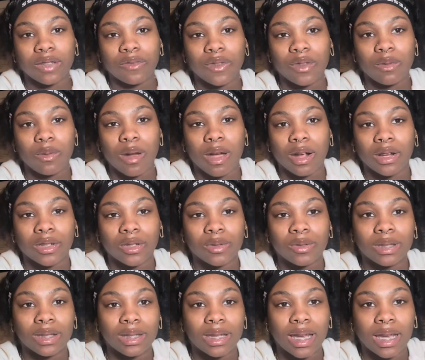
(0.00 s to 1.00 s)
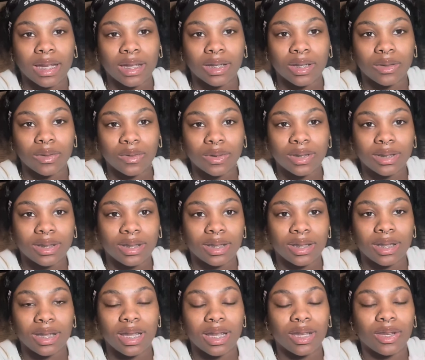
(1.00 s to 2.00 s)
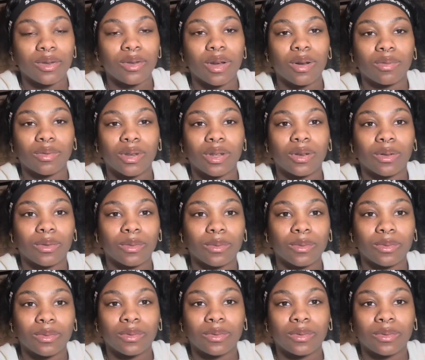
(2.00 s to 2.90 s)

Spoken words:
if you are newly diagnosed, then you don't know